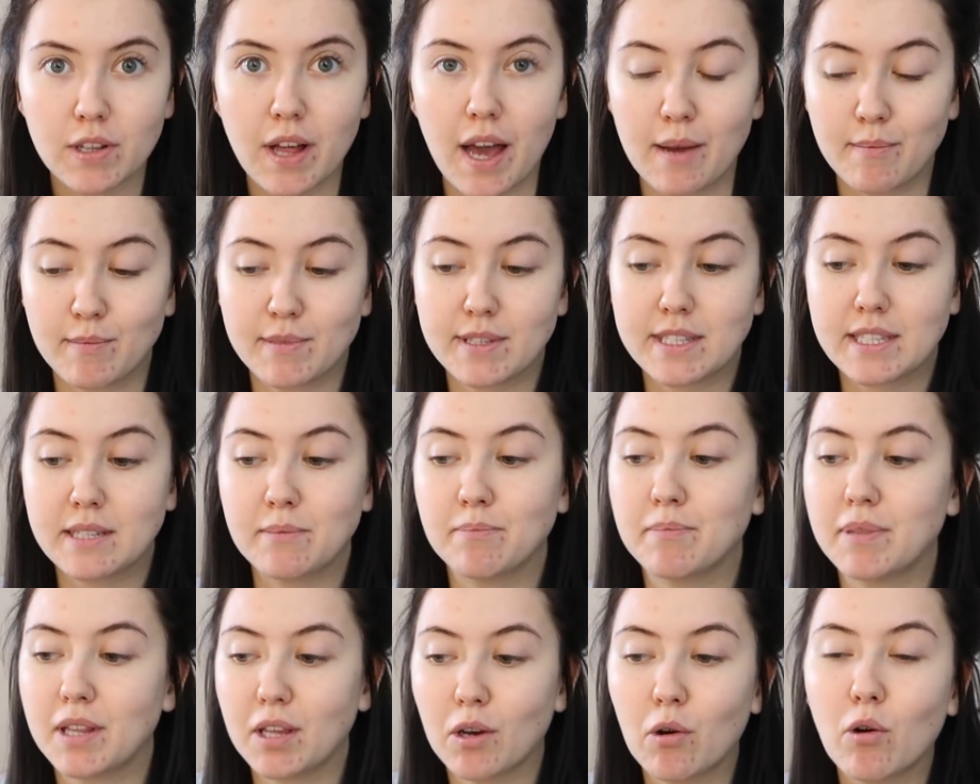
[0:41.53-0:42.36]
I'm
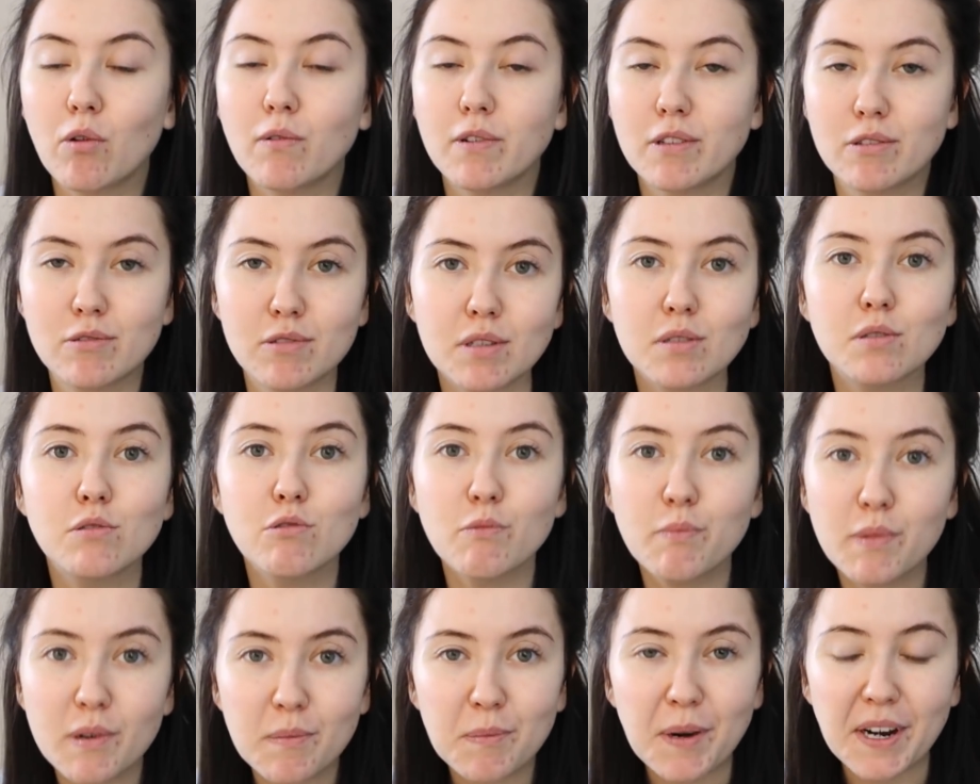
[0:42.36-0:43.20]
simply going to the
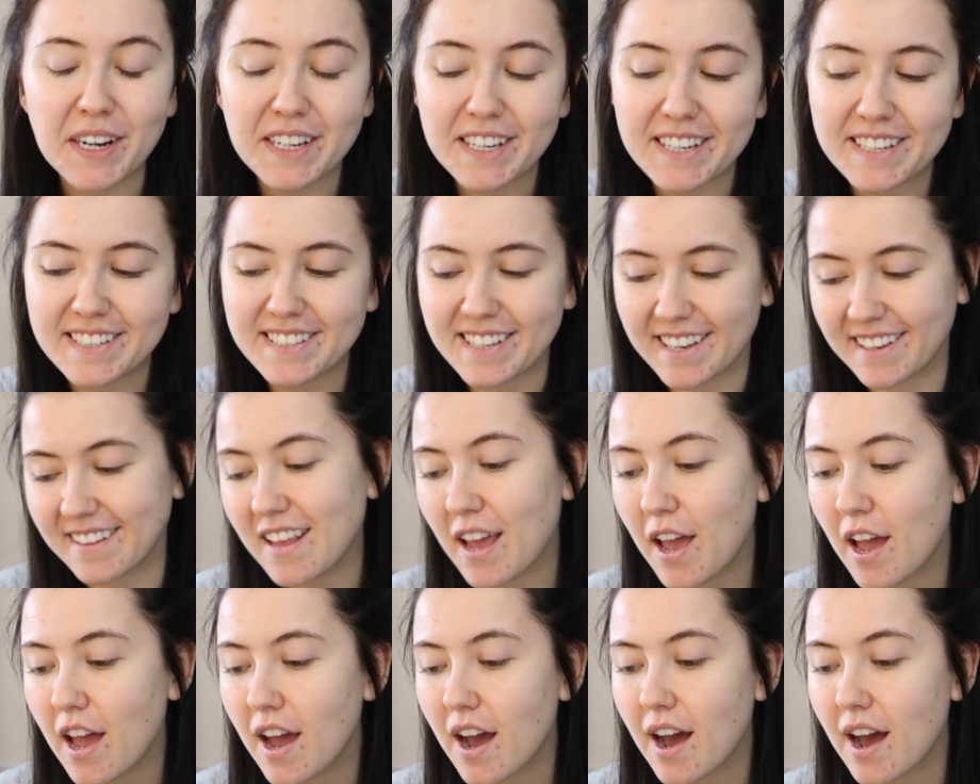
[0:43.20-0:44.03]
supermarket
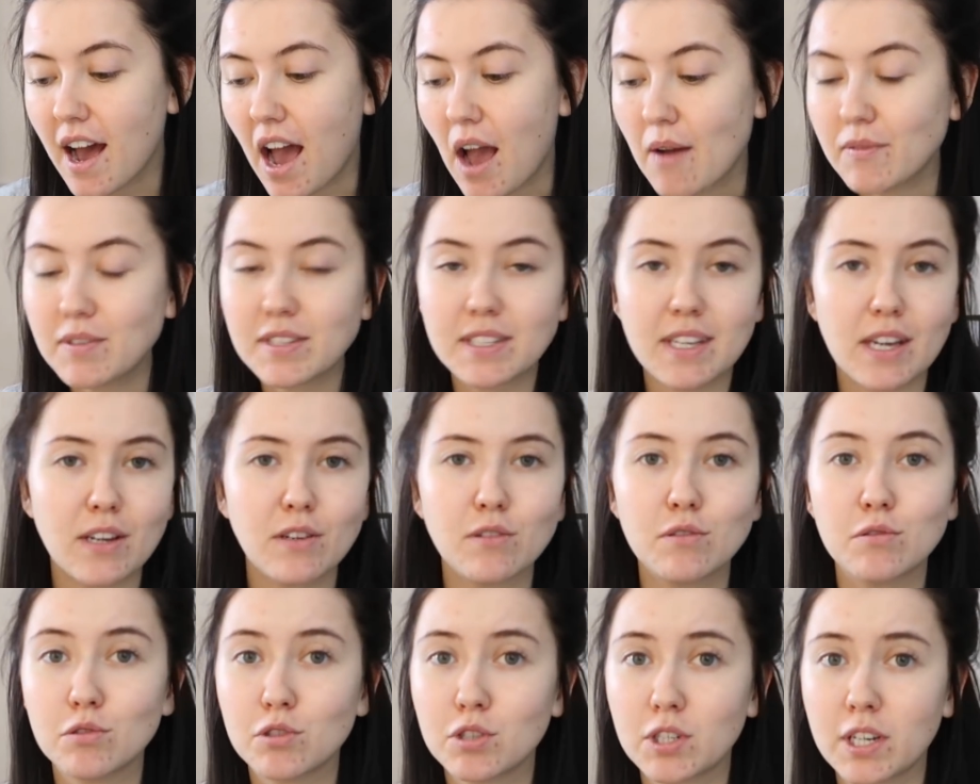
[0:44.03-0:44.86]
and I've
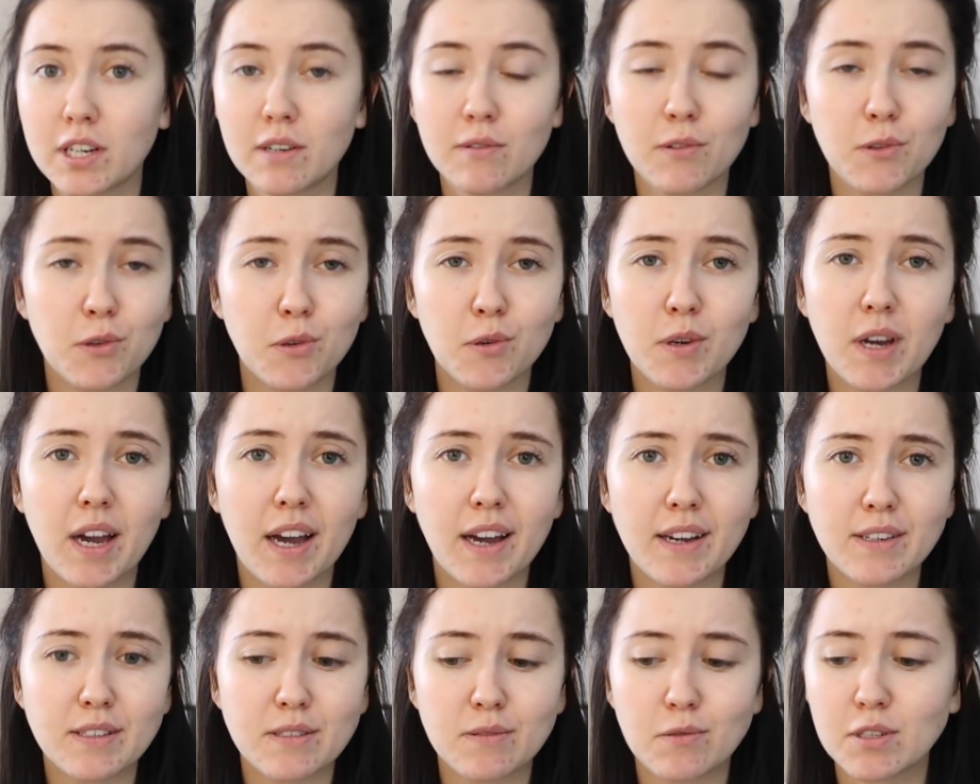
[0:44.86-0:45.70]
decided to share with you
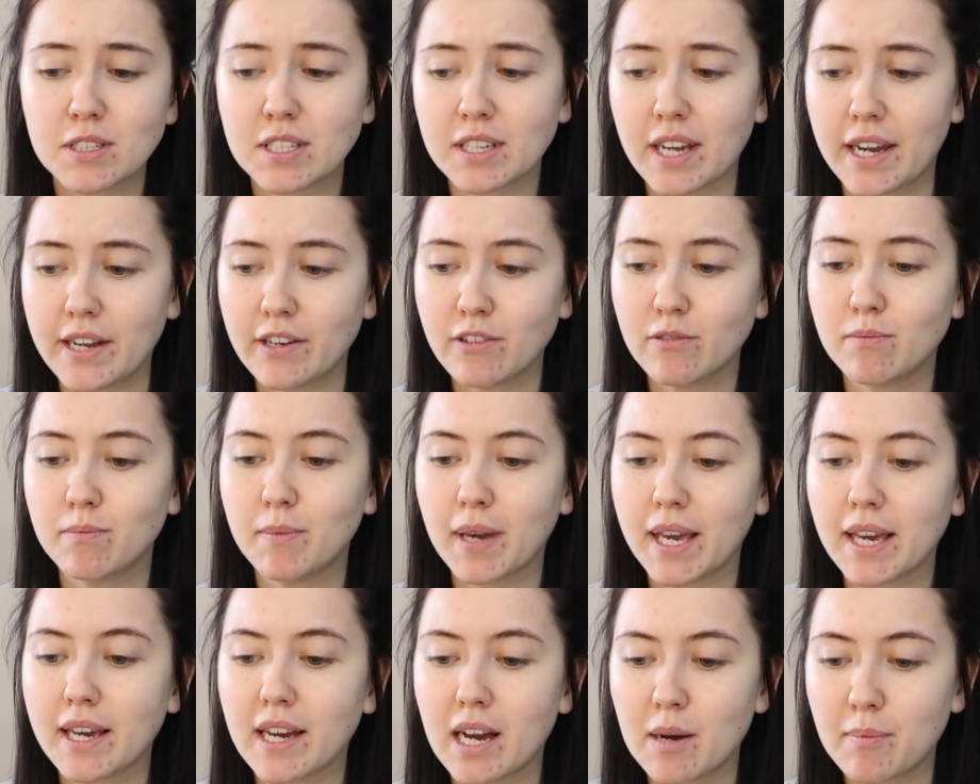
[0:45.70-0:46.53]
guys what kind of
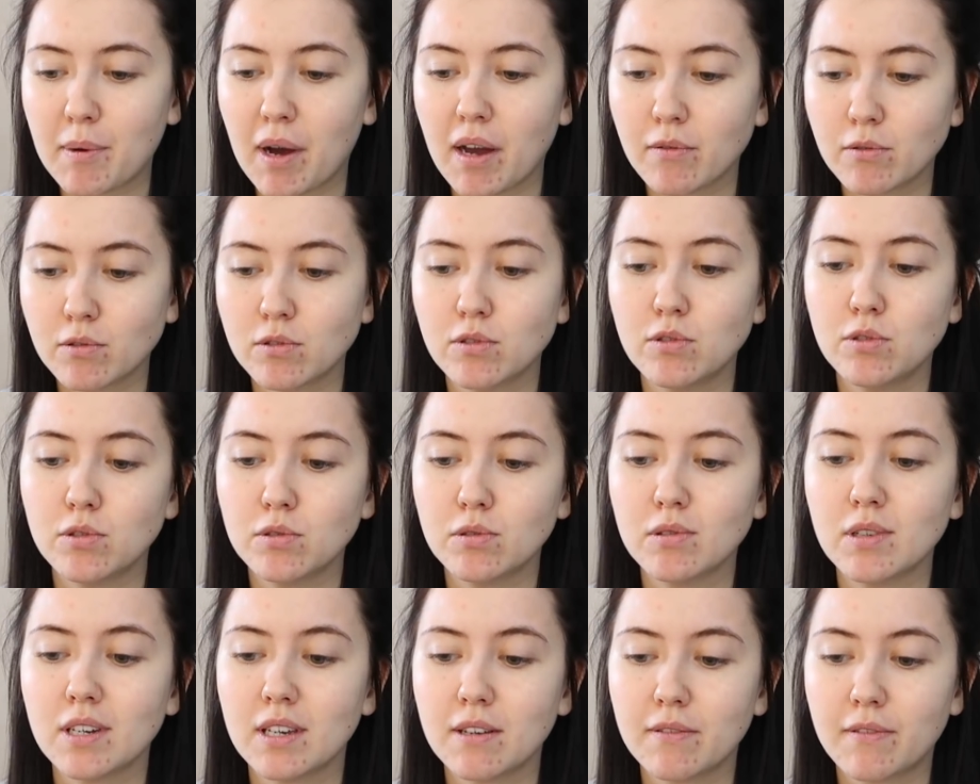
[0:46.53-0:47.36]
makeup I would
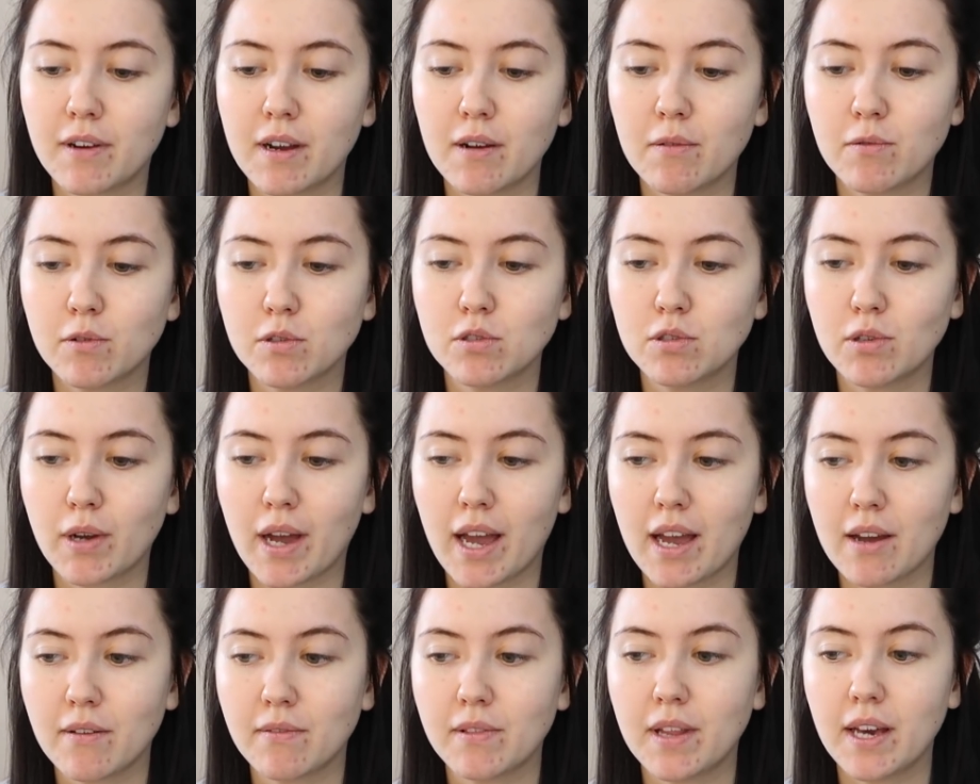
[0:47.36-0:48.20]
do if I want to
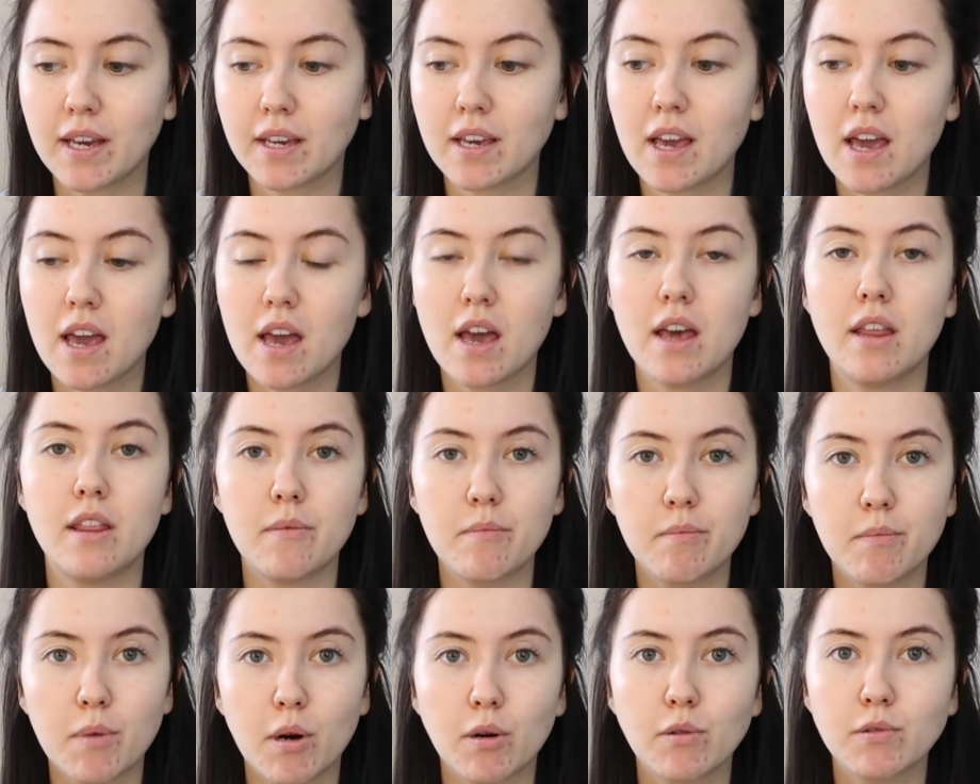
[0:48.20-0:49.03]
have like
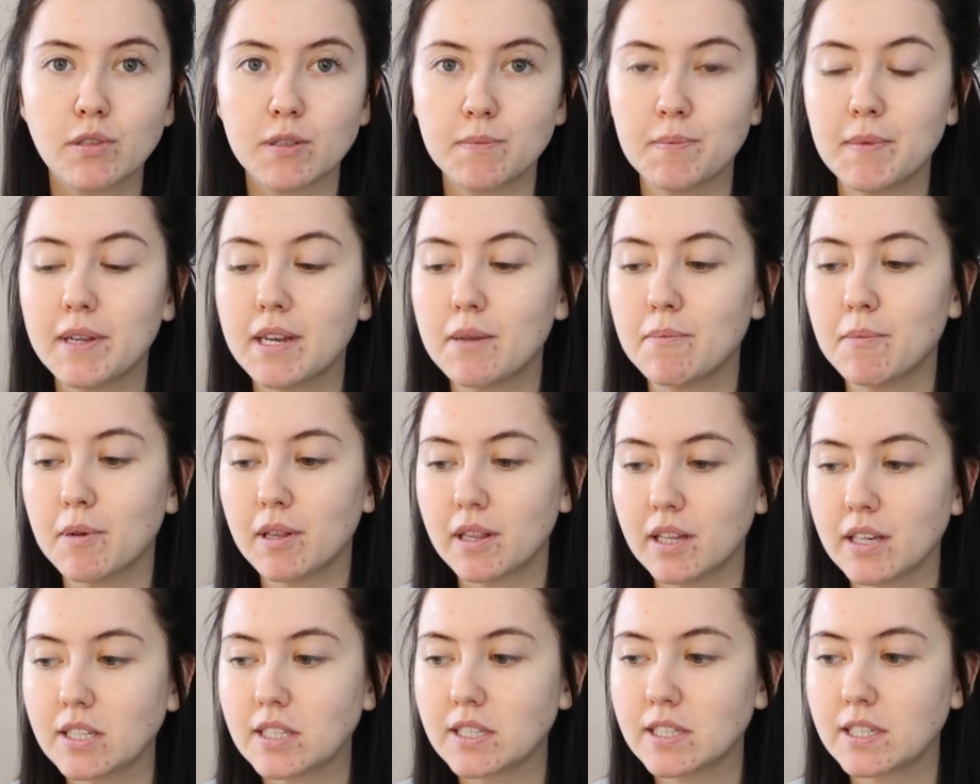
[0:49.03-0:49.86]
the most
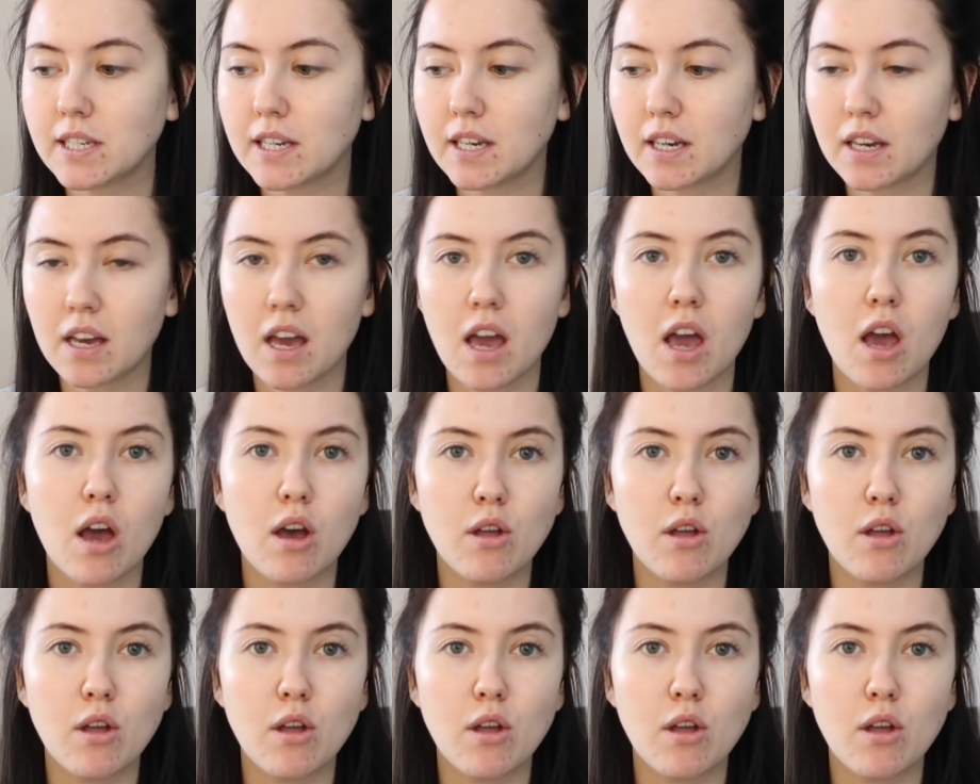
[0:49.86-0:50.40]
minimalistic,